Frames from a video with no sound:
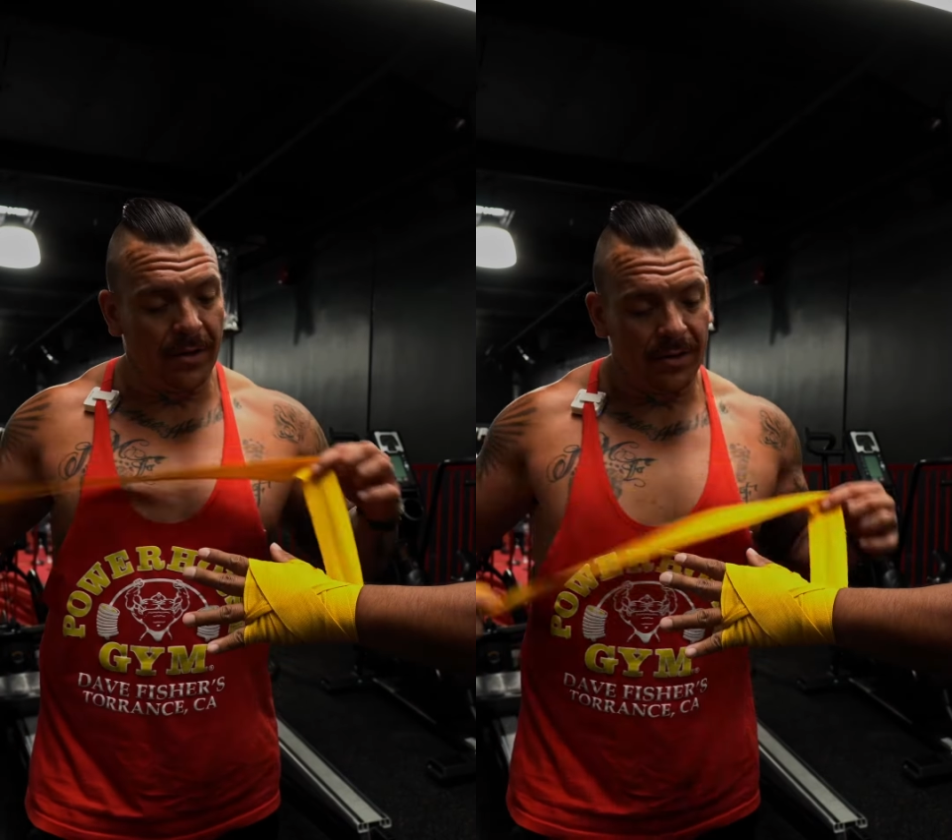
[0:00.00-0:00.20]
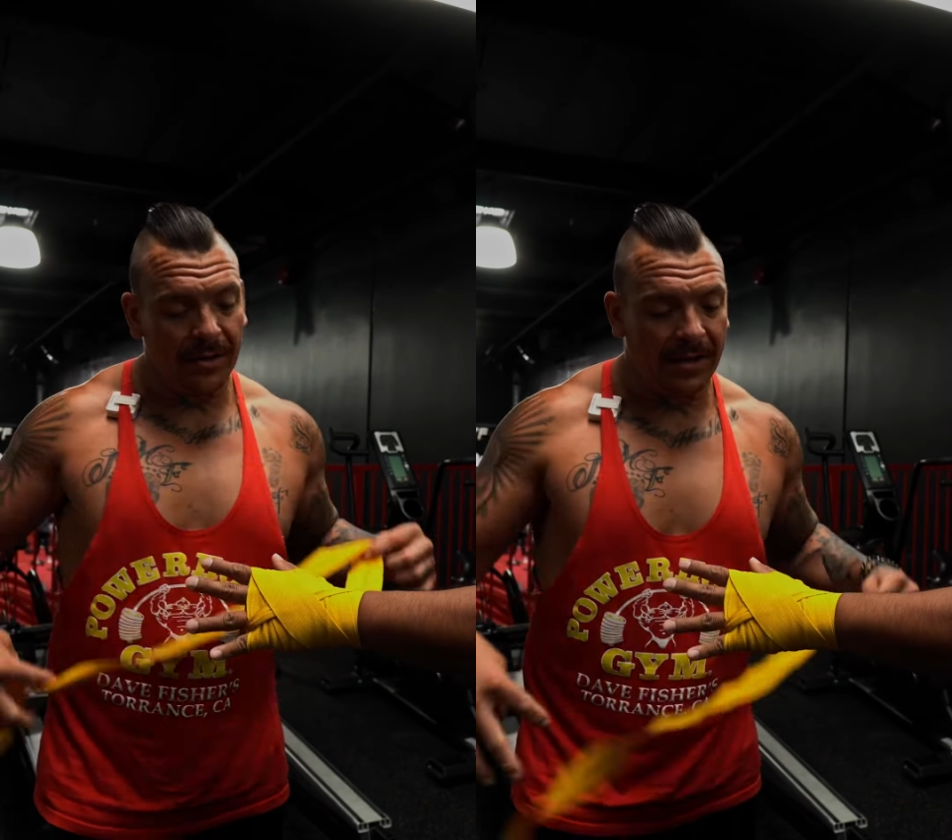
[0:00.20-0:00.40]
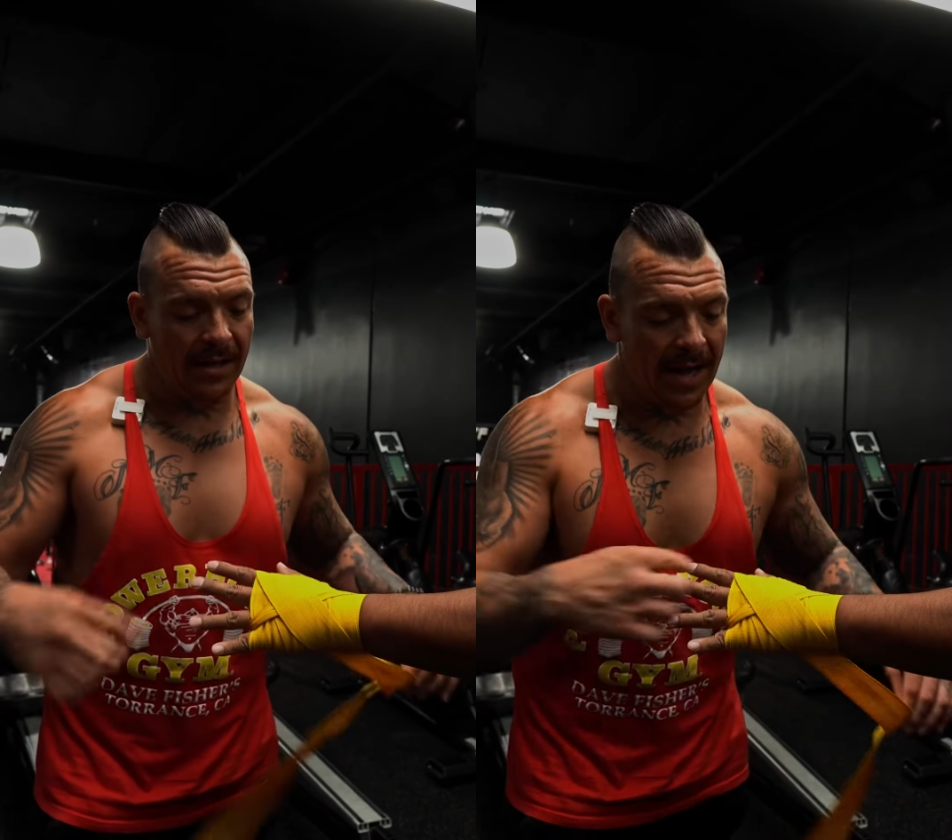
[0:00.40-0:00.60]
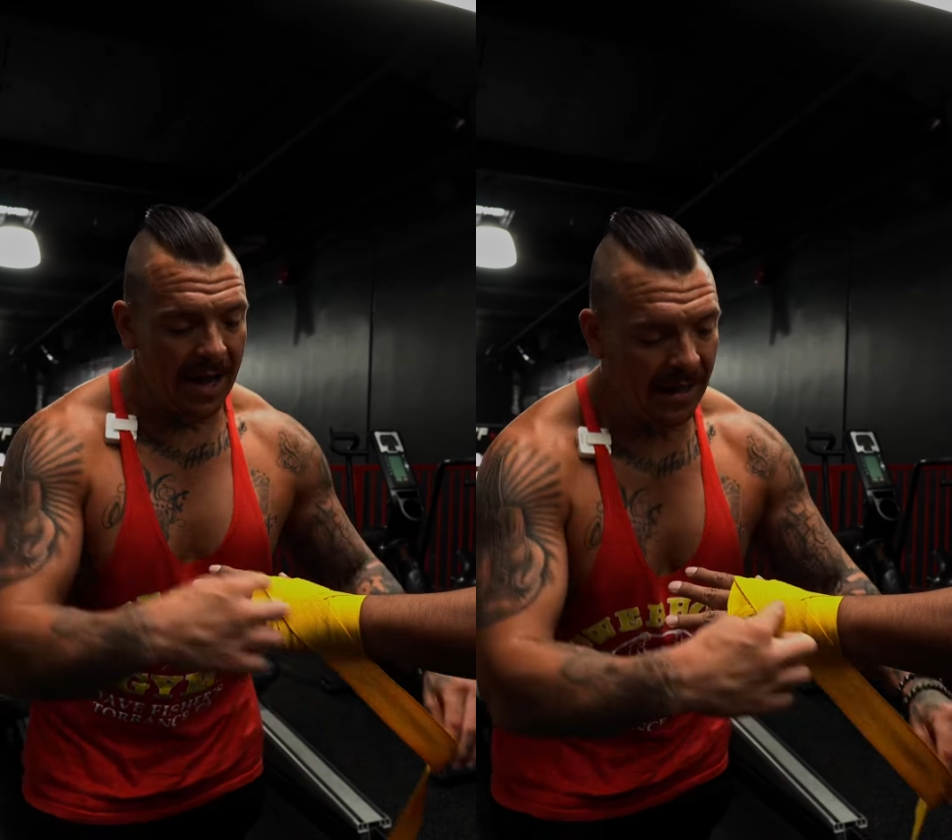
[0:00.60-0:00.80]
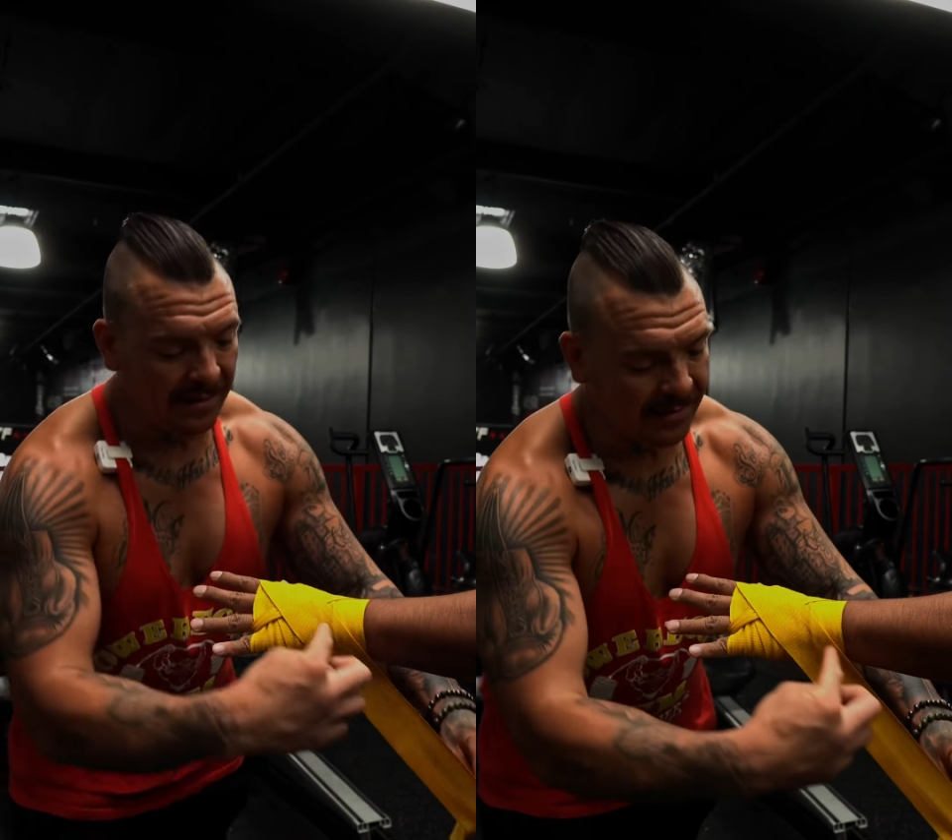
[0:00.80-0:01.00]
You see the
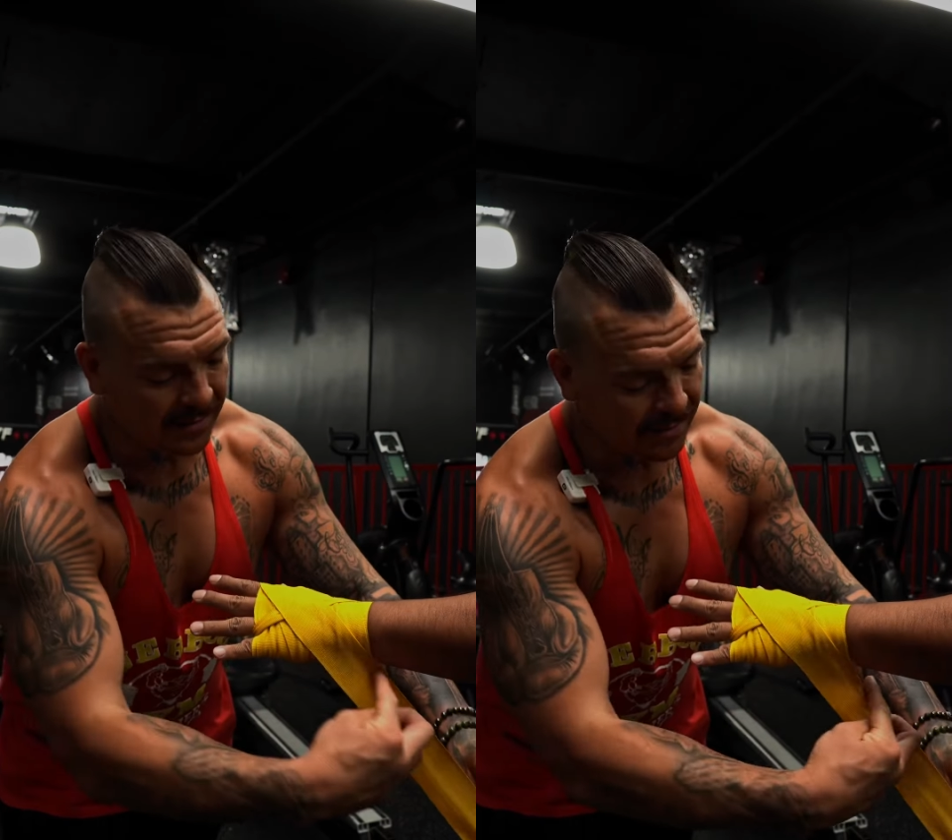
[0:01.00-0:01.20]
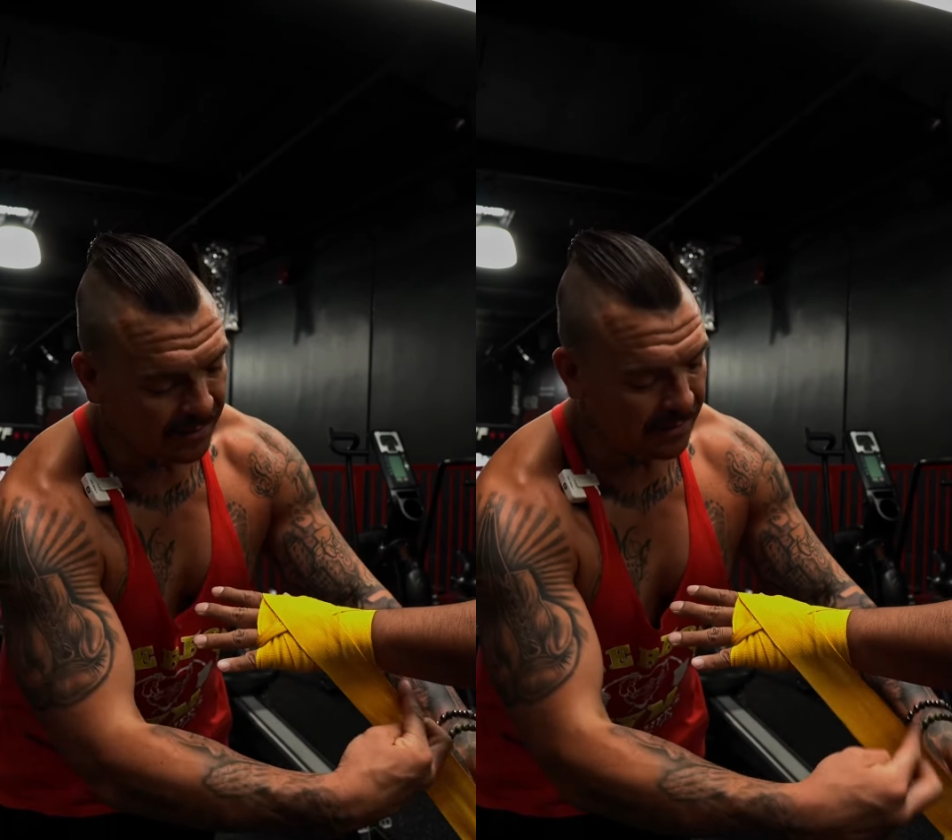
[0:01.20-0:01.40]
X